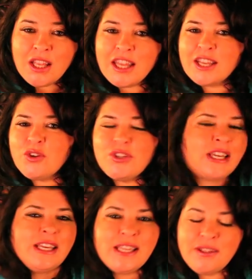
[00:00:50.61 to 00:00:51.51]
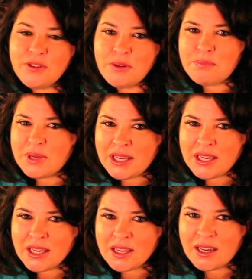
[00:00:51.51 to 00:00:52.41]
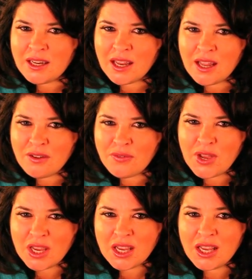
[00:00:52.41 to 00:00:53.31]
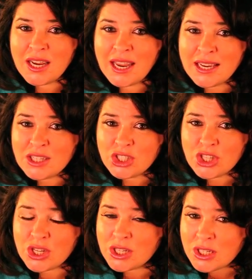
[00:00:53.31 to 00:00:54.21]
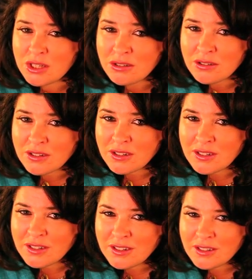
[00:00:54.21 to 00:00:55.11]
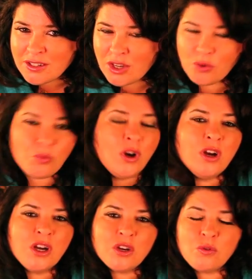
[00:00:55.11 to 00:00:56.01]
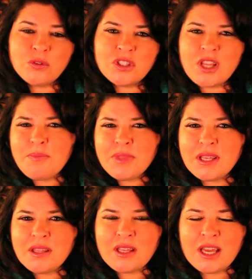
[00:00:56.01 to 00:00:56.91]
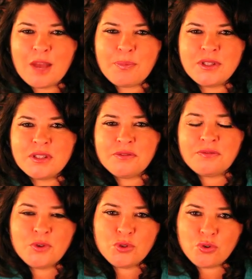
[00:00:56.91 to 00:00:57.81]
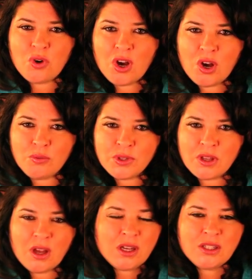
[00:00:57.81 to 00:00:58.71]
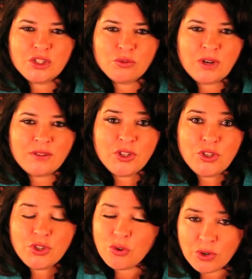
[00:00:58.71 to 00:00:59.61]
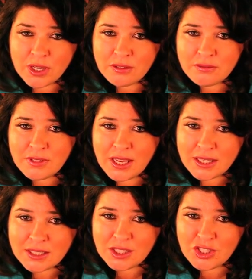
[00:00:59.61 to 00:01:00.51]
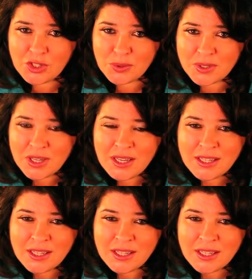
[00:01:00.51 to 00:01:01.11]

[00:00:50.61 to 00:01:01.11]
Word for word: There could even be a love connection at work or something that happens that fills your heart with unconditional love and joy. Excellent news.